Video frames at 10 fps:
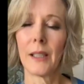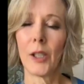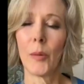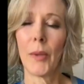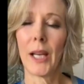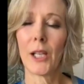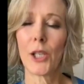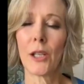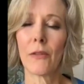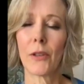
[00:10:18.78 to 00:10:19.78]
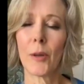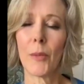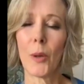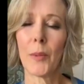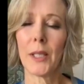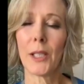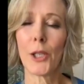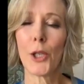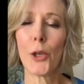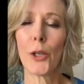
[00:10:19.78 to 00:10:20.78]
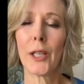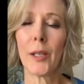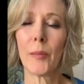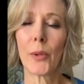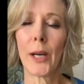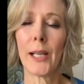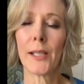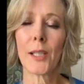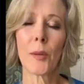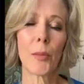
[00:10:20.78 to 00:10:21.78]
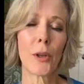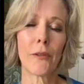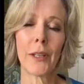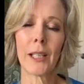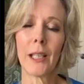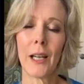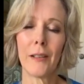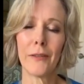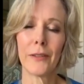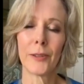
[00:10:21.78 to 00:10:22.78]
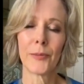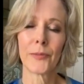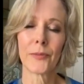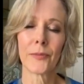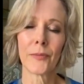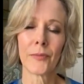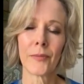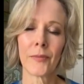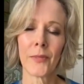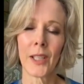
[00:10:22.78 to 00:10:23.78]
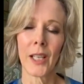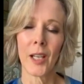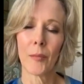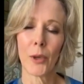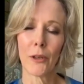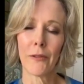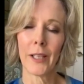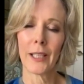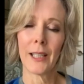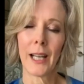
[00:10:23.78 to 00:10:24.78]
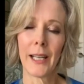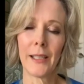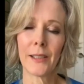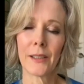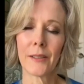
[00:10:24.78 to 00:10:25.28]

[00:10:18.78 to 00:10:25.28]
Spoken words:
Imagine for a moment that you're embraced in perfect love and perfect light,